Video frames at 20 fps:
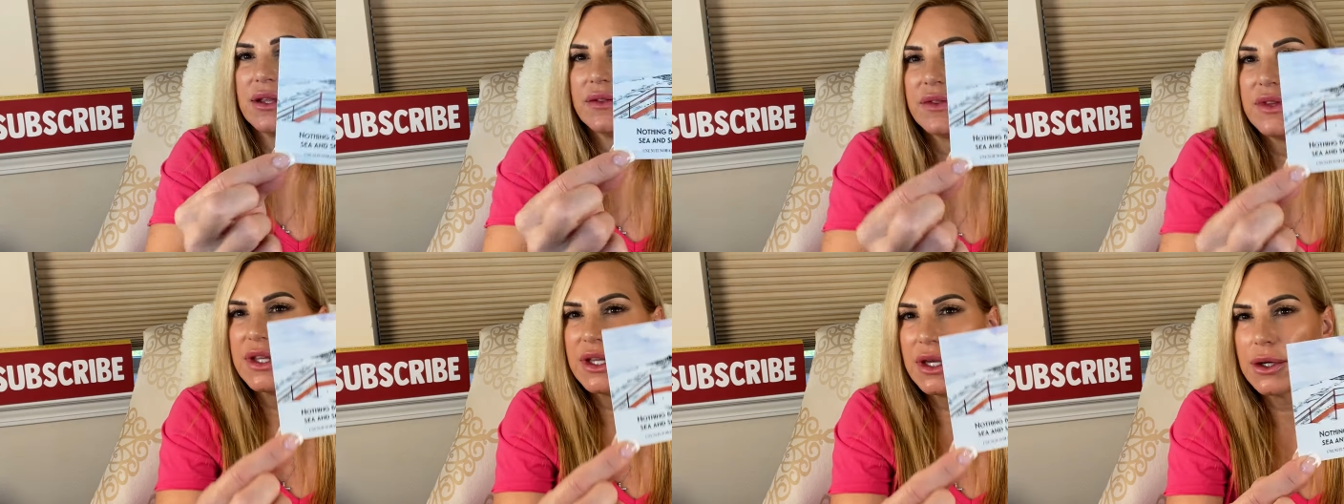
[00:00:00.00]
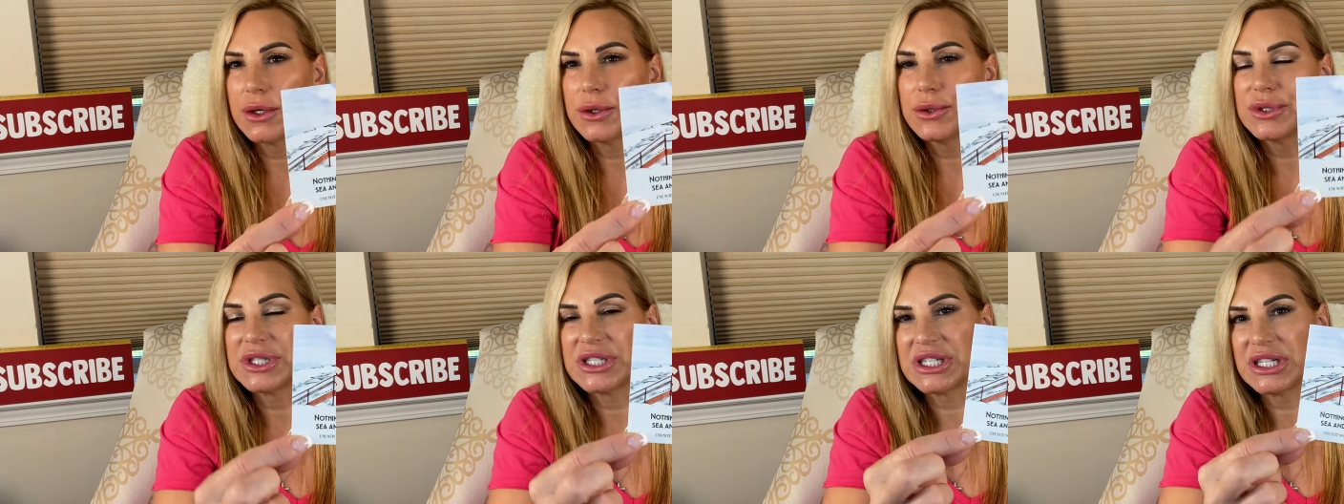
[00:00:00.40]
the
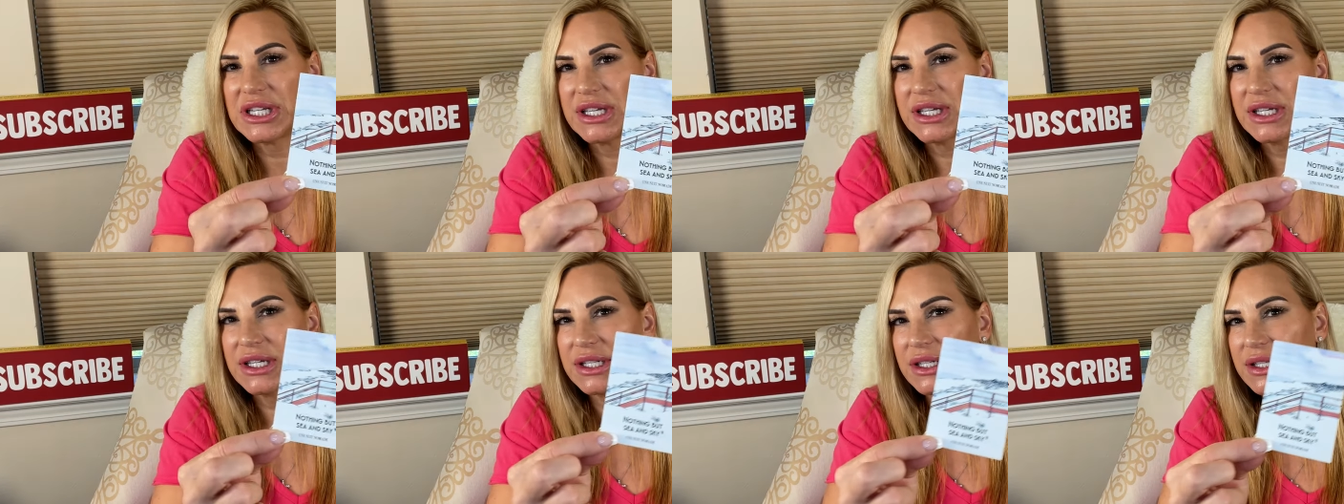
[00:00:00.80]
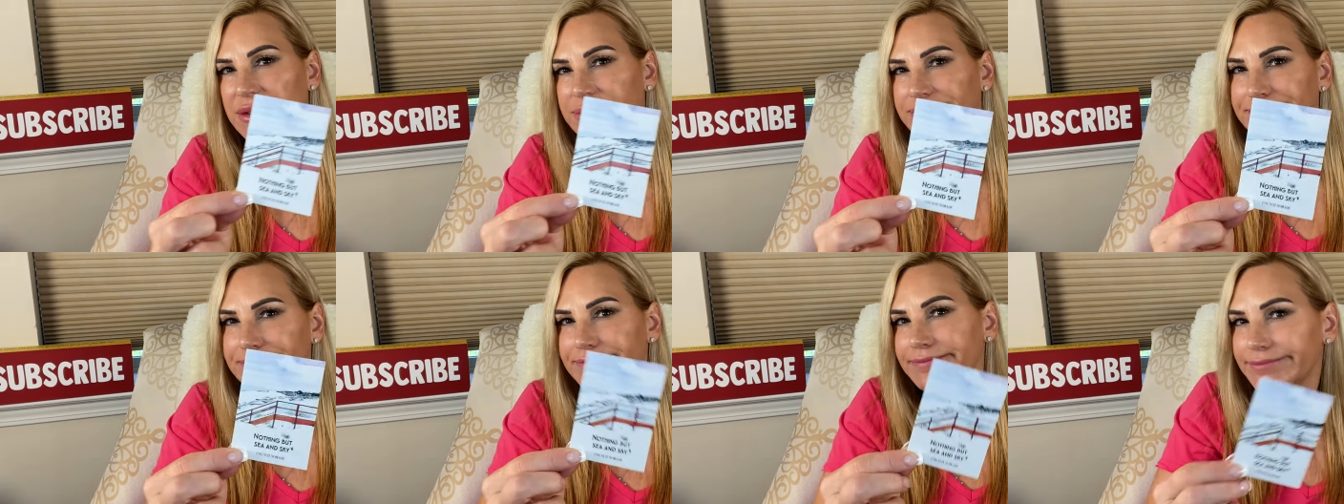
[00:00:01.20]
ocean,
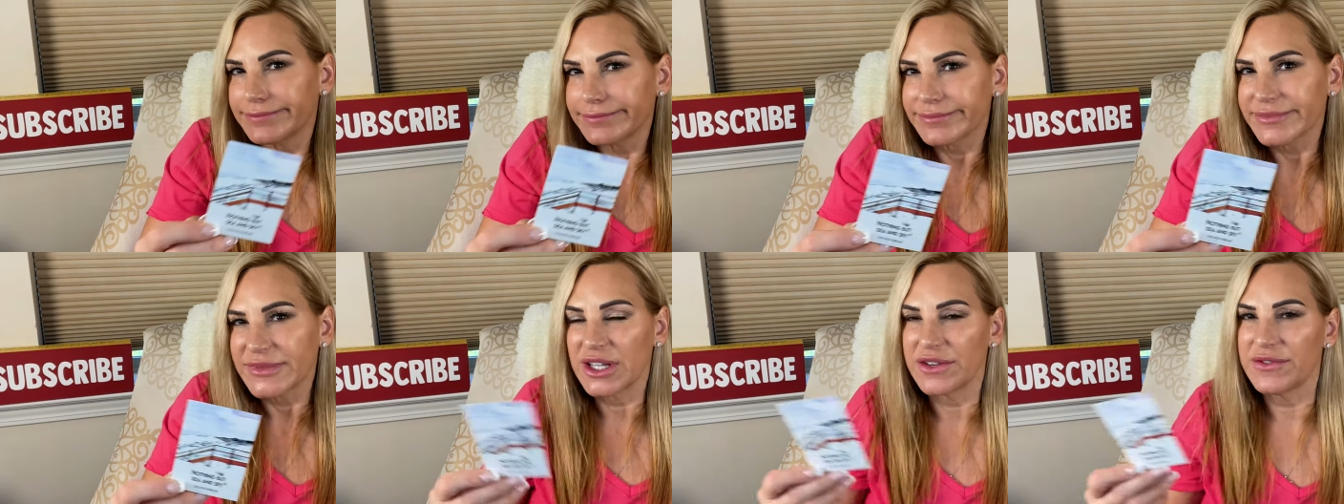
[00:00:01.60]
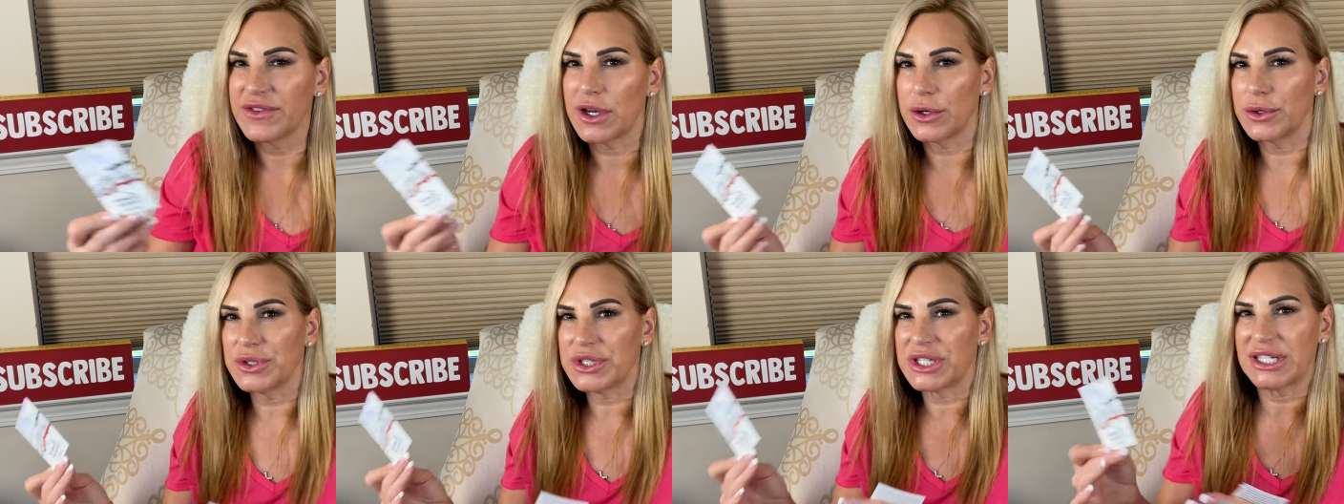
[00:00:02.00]
you have
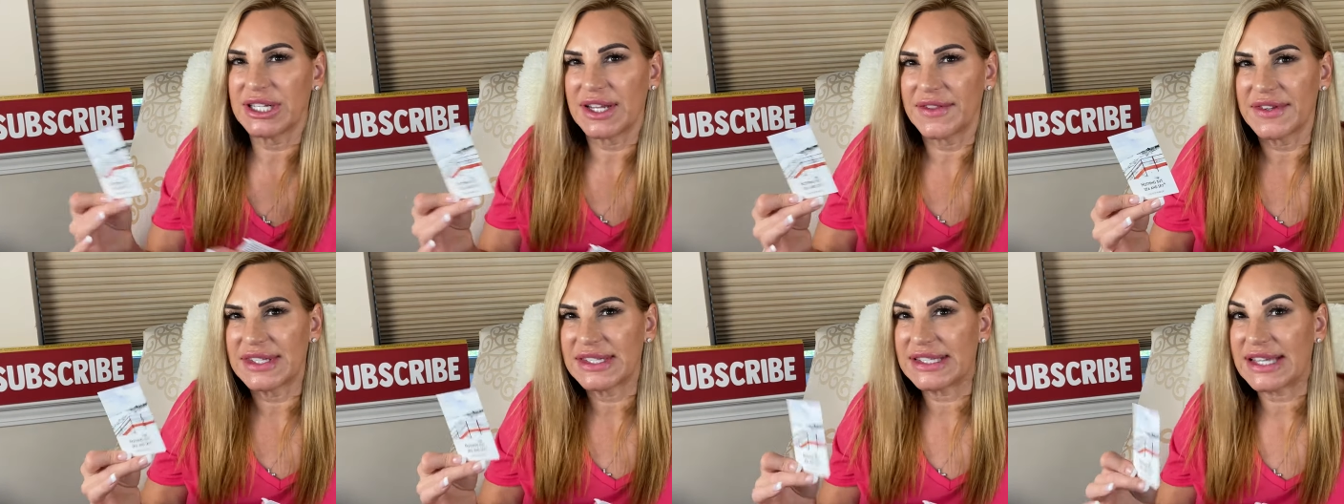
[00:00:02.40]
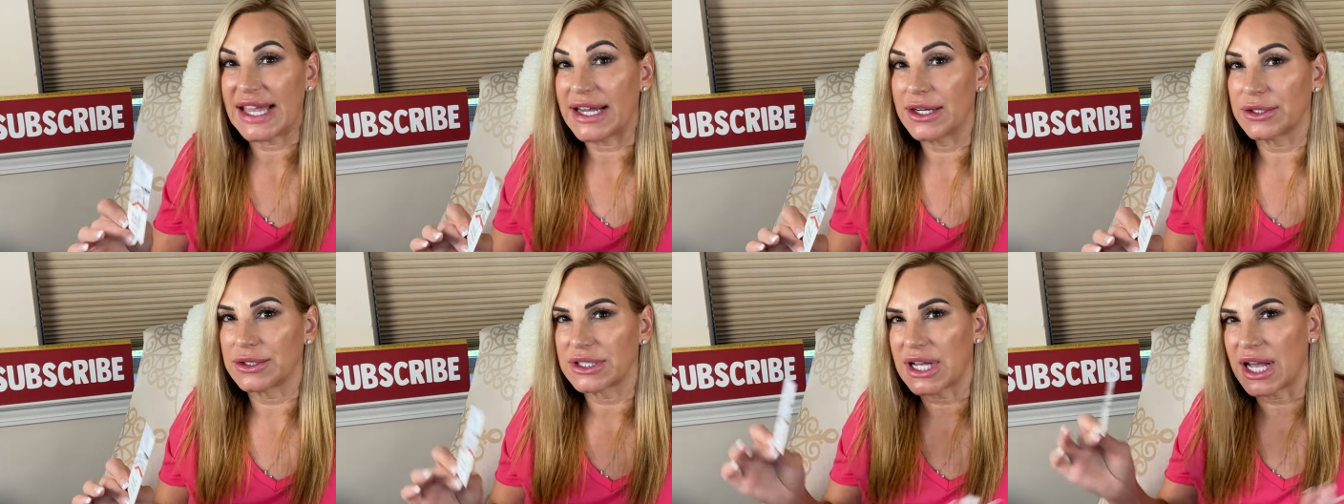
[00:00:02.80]
the ocean and the
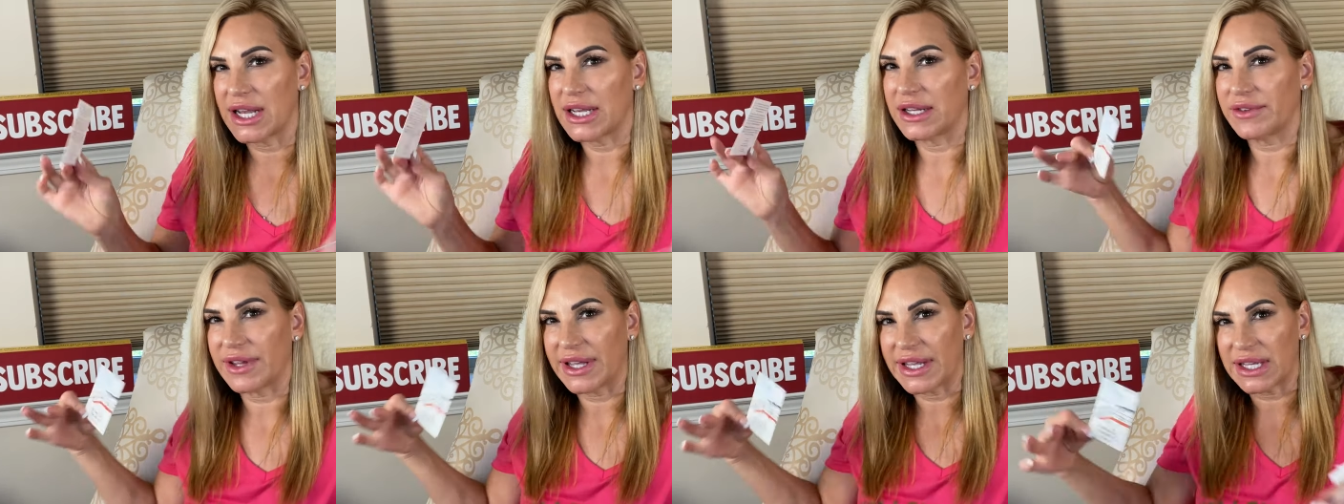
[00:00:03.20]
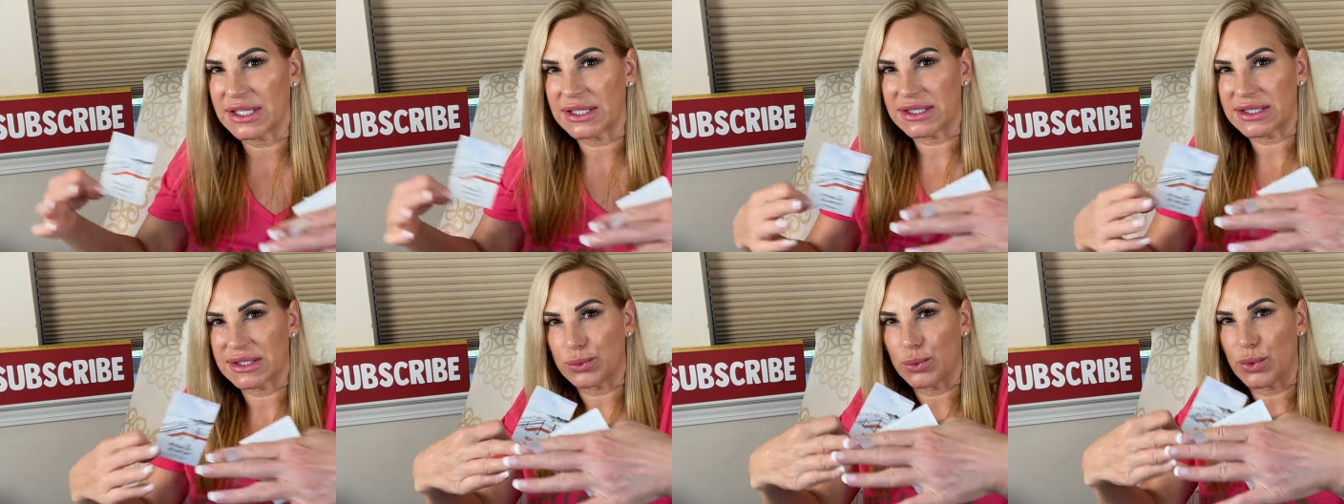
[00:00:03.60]
sound kind of like
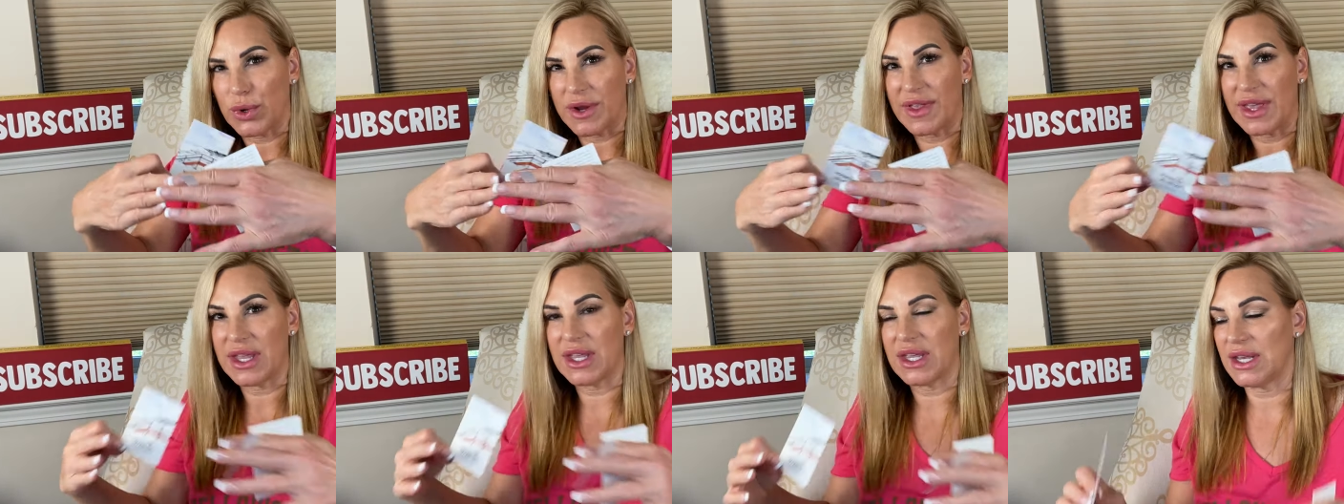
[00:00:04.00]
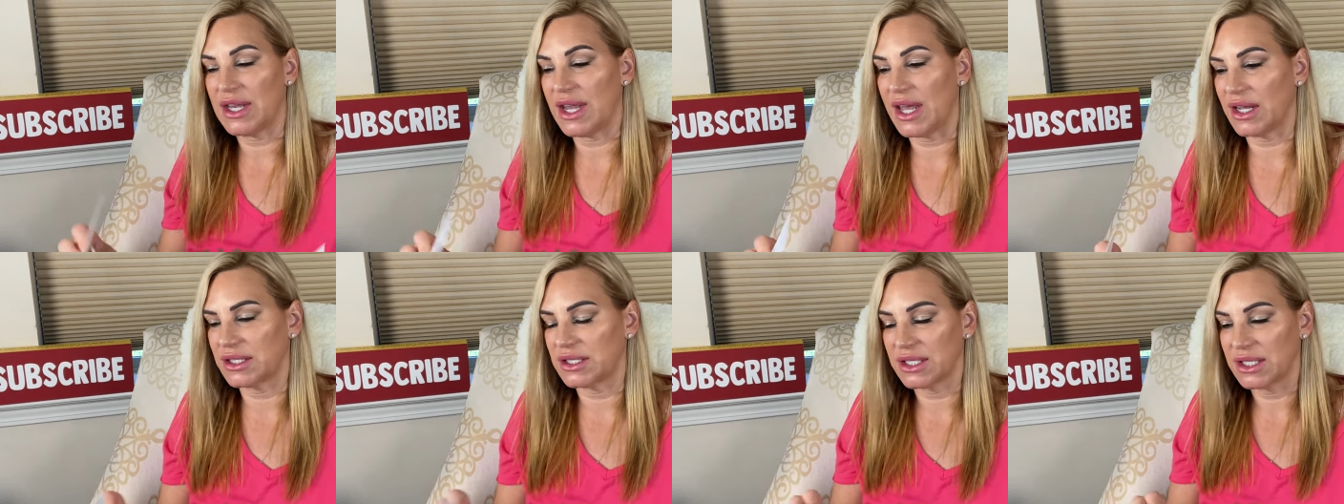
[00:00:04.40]
it's where they
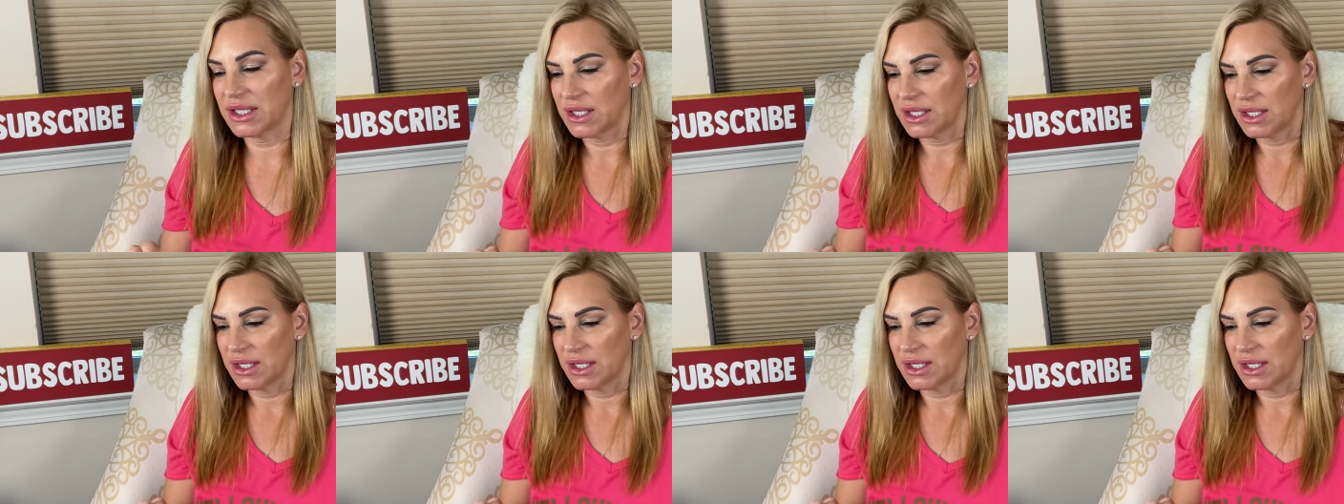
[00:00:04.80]
connect.